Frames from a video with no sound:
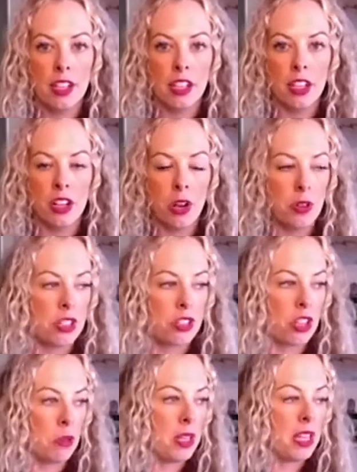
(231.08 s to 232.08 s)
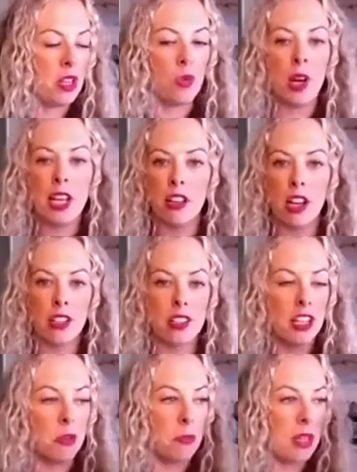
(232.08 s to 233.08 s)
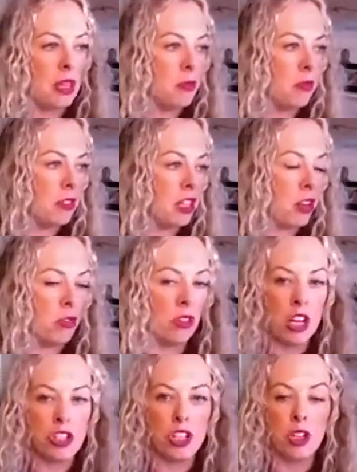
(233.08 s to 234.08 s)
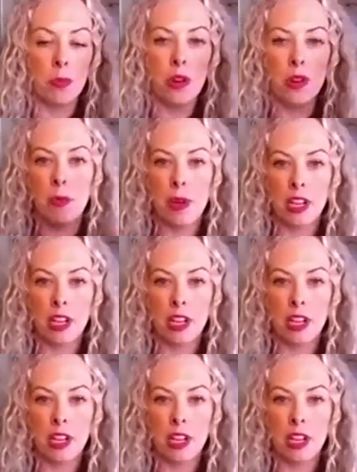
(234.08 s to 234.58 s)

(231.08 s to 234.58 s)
This could be weight loss. It could be, launching a program.